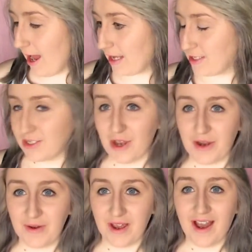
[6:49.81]
and
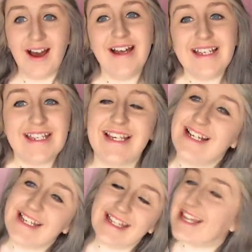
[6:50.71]
so I
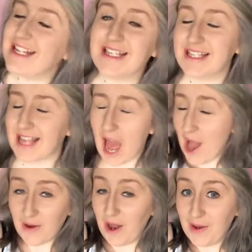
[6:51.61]
decided that's
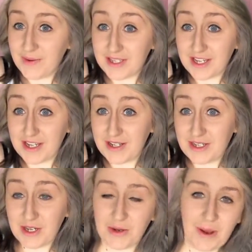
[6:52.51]
how I was gonna
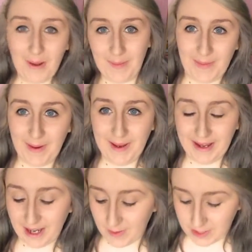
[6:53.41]
do my
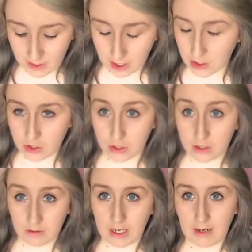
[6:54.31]
makeup. So I used to just
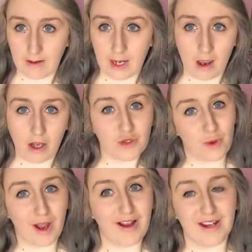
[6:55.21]
do really really harsh
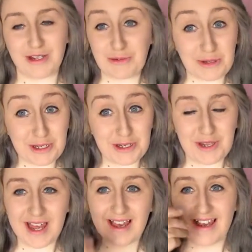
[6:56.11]
white eyeliner, so I'm gonna
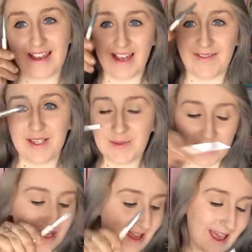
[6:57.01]
do that. I have this
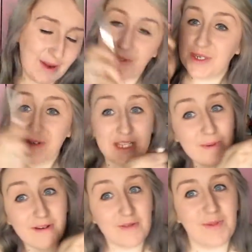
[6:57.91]
one, and also in
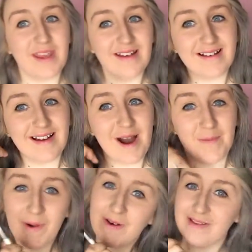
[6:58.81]
spirit of being younger
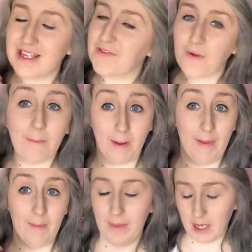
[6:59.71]
I borrowed this from my
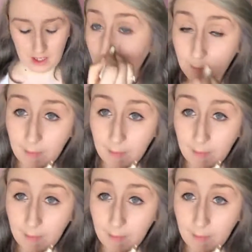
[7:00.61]
mum. So